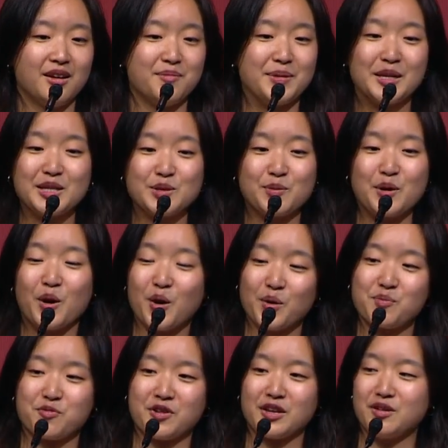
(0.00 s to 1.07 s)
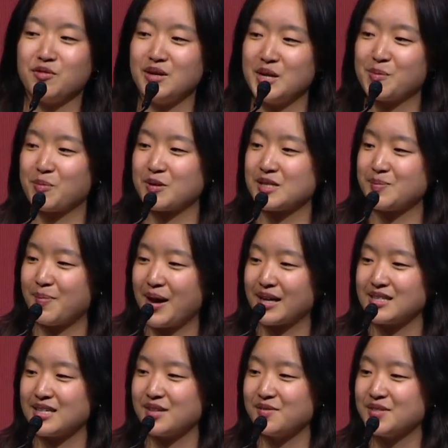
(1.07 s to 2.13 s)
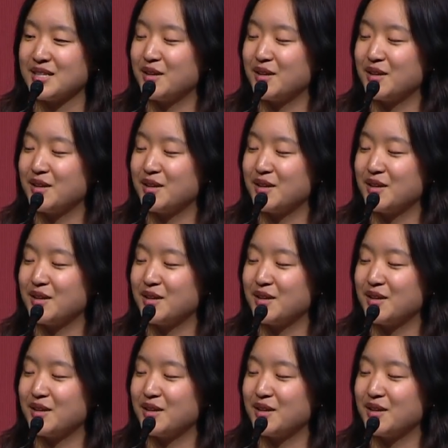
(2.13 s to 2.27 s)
Because we all bring unique perspectives